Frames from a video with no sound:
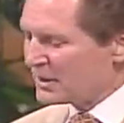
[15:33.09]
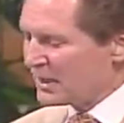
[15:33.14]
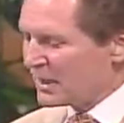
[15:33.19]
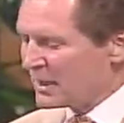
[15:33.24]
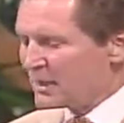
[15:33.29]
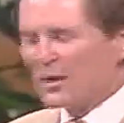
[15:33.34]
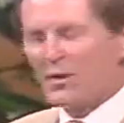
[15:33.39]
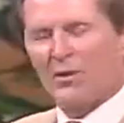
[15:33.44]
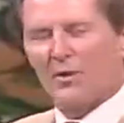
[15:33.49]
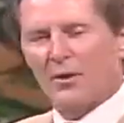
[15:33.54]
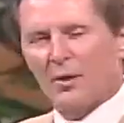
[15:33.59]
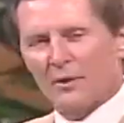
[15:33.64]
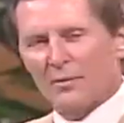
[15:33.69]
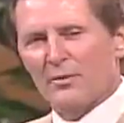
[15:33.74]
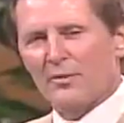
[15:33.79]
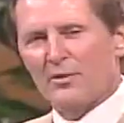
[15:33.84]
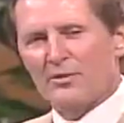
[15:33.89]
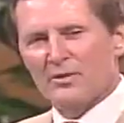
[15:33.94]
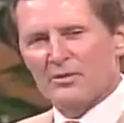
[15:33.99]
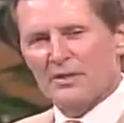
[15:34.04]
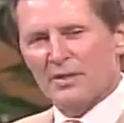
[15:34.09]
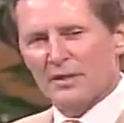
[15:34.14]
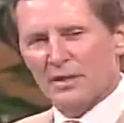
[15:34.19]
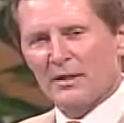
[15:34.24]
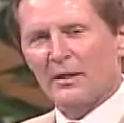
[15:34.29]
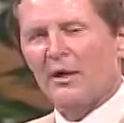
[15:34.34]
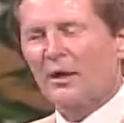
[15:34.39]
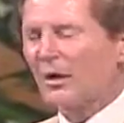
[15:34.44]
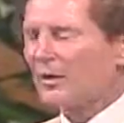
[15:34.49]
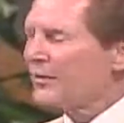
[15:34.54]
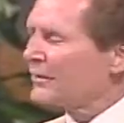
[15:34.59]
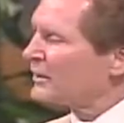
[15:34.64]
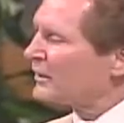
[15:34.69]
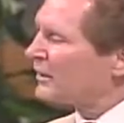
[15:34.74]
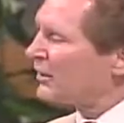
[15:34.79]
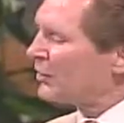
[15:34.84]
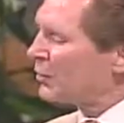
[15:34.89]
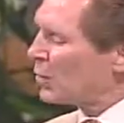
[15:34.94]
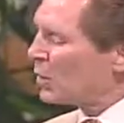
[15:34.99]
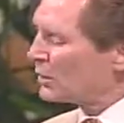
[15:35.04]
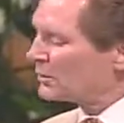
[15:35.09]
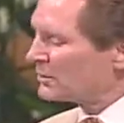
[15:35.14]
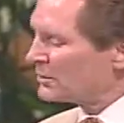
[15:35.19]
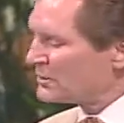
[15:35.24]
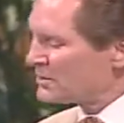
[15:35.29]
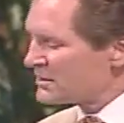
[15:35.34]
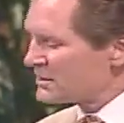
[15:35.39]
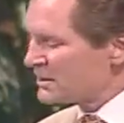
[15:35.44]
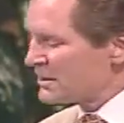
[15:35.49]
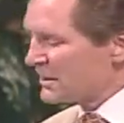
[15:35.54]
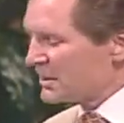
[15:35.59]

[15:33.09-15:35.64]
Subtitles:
And then there are others that are the Larry Walters,